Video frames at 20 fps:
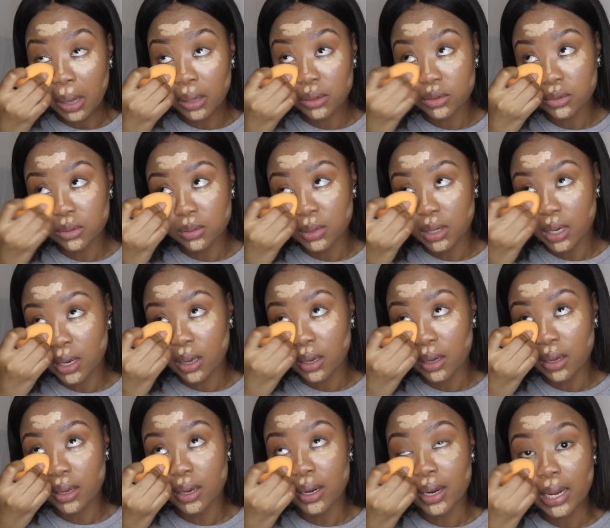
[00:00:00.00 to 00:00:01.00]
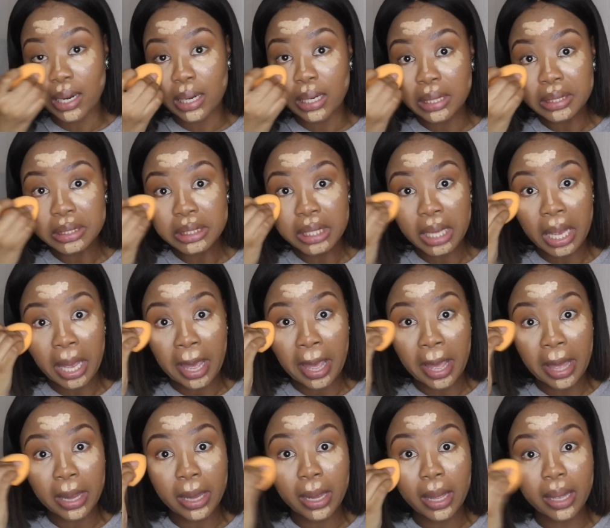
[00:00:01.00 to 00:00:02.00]
to be like, unali
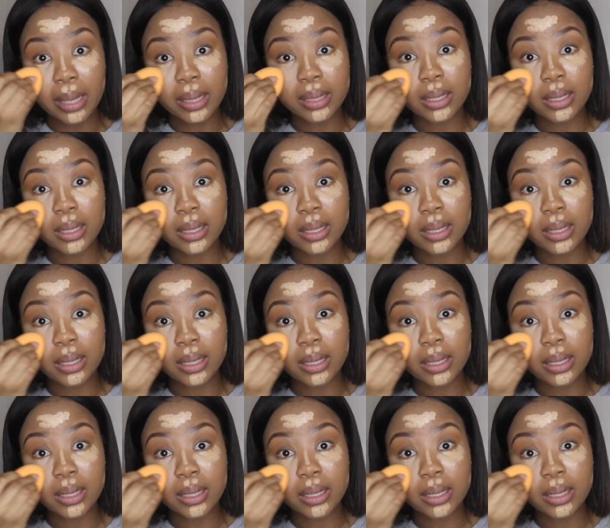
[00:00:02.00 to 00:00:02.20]
chele,